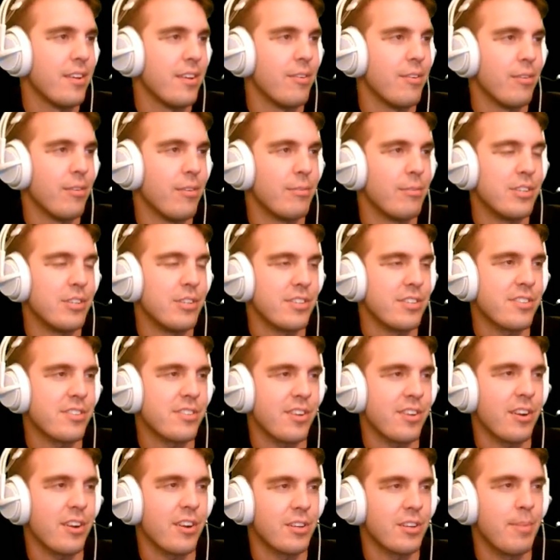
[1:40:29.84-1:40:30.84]
We just
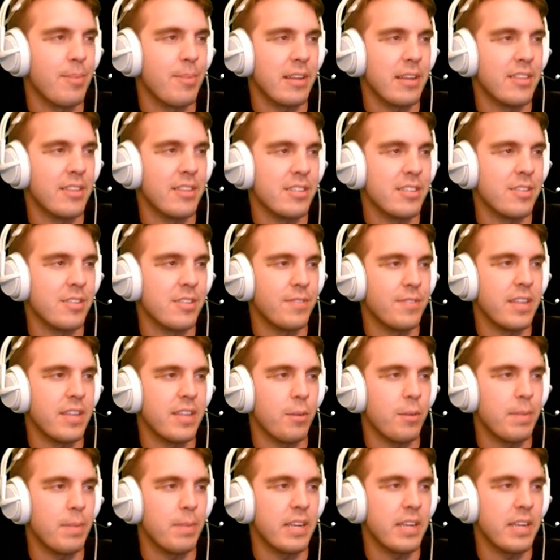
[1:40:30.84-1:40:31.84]
talked about this. If they're picking...